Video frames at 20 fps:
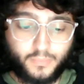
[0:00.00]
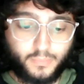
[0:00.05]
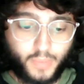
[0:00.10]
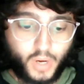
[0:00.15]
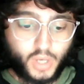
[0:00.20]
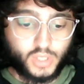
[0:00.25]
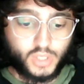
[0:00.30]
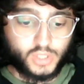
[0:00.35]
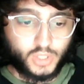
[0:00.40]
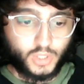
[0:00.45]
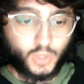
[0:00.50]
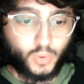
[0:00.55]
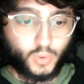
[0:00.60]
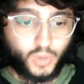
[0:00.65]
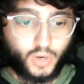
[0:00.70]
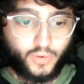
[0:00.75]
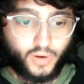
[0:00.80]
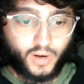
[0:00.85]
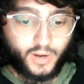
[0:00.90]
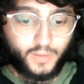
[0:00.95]

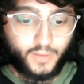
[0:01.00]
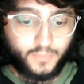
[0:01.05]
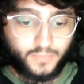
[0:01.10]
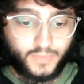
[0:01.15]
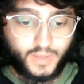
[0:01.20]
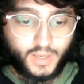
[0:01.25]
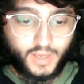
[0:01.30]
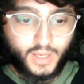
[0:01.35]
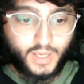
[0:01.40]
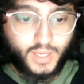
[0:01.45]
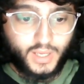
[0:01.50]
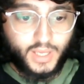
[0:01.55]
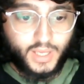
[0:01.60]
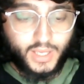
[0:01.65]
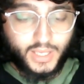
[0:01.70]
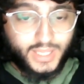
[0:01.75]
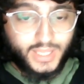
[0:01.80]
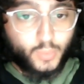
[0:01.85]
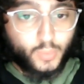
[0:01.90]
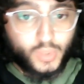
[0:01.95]
Barcelona, right?
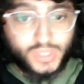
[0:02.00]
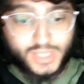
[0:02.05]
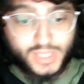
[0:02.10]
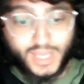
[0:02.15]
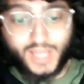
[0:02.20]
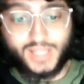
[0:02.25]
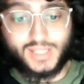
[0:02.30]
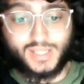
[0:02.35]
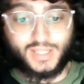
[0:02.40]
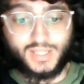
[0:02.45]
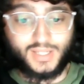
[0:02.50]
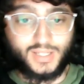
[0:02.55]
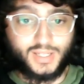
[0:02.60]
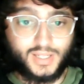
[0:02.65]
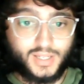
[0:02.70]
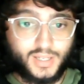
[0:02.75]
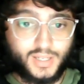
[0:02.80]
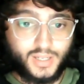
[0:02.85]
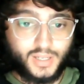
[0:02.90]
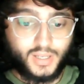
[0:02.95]
He was getting
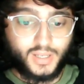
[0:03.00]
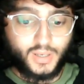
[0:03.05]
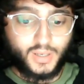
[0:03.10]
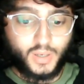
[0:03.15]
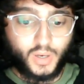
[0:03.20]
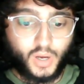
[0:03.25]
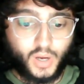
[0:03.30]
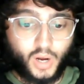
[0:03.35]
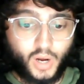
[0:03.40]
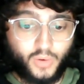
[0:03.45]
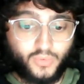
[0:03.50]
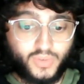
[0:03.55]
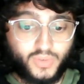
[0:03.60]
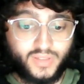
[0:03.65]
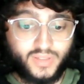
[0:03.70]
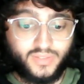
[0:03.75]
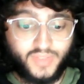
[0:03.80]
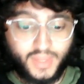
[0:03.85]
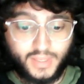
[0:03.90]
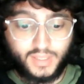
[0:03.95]
a
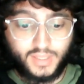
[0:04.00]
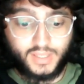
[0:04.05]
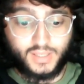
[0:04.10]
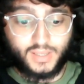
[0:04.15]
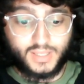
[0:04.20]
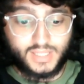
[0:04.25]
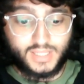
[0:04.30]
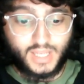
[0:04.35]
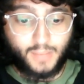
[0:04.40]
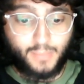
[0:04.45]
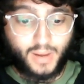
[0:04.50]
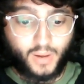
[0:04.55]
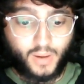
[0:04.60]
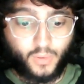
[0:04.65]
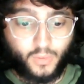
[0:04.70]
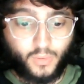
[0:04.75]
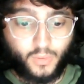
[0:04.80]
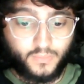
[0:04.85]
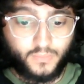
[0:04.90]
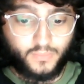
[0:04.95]
ridiculous
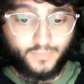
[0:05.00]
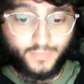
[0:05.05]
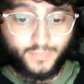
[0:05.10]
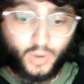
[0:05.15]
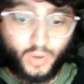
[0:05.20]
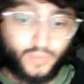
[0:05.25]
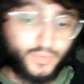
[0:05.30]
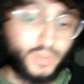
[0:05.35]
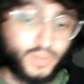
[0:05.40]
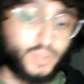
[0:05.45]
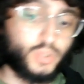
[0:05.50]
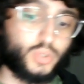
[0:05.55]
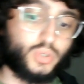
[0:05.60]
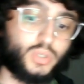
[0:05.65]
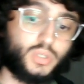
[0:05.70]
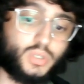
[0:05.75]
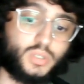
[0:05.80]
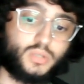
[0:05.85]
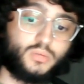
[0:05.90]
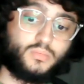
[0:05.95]
amount of
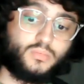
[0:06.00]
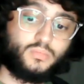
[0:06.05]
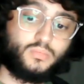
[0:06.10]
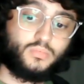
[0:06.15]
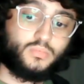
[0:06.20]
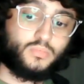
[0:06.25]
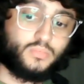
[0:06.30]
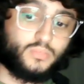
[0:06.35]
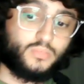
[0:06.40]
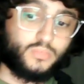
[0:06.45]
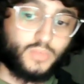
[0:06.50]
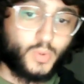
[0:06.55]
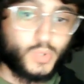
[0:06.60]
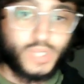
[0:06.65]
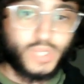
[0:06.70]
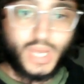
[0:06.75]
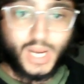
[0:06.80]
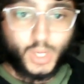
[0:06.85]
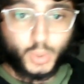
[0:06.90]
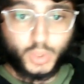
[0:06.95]
injuries. He
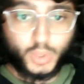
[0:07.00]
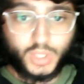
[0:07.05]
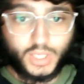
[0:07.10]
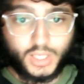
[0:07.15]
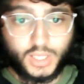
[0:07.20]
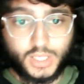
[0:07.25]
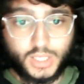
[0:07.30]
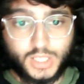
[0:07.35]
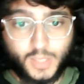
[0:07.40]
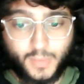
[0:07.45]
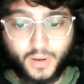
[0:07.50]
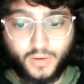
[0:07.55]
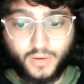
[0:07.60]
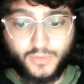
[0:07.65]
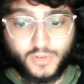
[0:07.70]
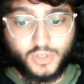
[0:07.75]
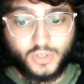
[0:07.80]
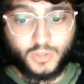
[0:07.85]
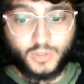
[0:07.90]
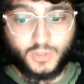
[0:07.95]
was getting a ridiculous
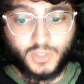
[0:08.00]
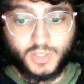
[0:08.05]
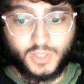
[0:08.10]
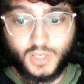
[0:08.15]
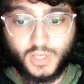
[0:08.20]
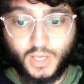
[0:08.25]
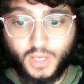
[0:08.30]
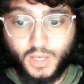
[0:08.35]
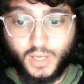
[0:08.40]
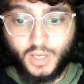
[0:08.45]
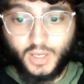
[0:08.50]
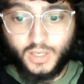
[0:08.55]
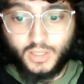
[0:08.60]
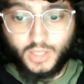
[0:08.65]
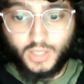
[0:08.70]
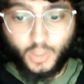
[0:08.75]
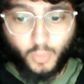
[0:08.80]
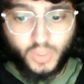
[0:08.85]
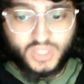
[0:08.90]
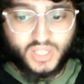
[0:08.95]
amount of injuries.
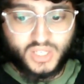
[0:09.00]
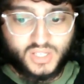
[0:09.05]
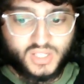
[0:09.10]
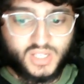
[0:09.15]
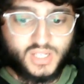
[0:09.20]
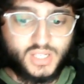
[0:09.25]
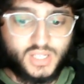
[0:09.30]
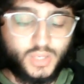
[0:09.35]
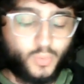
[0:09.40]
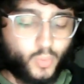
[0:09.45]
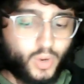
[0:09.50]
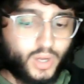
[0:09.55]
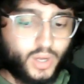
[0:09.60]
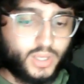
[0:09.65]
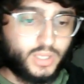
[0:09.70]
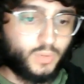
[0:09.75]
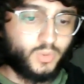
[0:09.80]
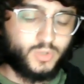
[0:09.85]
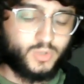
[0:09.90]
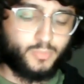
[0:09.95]
There was a season where
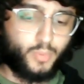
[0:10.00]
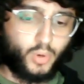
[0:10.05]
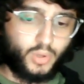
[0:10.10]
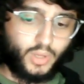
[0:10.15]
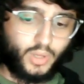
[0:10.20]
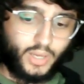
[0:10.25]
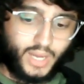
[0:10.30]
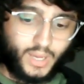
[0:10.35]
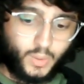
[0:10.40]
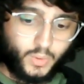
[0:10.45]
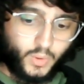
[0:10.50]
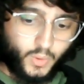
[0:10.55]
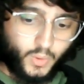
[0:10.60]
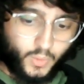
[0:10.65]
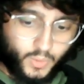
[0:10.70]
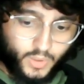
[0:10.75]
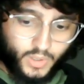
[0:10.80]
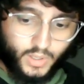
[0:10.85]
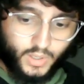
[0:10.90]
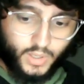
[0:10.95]
he was balling out
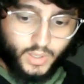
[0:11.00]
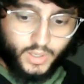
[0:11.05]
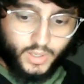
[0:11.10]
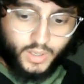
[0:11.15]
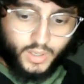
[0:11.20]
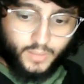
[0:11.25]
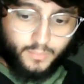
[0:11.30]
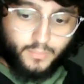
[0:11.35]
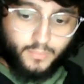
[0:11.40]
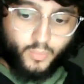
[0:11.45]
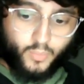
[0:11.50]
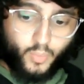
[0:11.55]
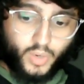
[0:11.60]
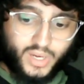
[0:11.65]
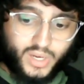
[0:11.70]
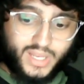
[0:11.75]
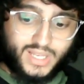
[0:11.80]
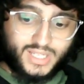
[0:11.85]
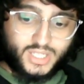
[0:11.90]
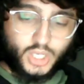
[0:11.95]
though,
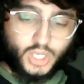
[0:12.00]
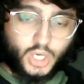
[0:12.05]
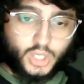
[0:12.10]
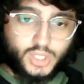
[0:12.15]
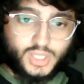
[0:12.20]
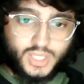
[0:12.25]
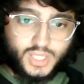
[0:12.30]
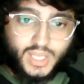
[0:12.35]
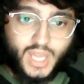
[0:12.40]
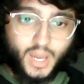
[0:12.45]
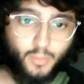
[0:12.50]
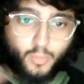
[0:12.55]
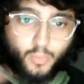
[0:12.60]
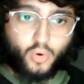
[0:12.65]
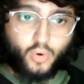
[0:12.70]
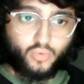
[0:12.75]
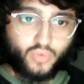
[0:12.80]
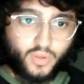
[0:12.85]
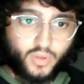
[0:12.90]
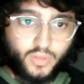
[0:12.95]
when he started to get
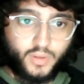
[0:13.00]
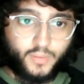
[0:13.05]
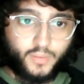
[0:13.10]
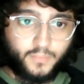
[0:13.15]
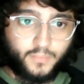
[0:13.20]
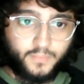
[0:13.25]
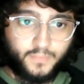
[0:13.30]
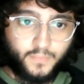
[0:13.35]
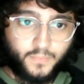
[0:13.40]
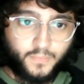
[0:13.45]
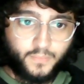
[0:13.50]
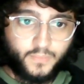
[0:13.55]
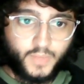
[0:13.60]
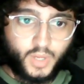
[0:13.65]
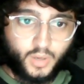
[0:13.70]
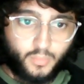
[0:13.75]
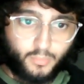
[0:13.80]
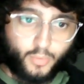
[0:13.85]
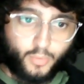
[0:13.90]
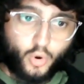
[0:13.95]
more rhythm,
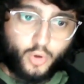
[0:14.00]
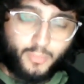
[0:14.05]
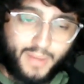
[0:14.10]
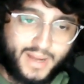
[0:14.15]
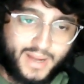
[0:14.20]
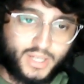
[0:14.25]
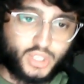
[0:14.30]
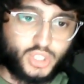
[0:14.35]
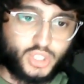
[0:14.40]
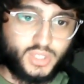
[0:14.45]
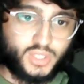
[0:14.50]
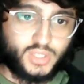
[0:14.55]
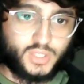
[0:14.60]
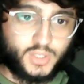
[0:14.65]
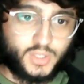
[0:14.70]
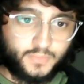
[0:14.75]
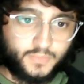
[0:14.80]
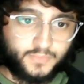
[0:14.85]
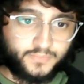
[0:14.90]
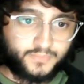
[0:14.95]
more
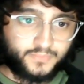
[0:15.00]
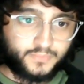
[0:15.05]
matches,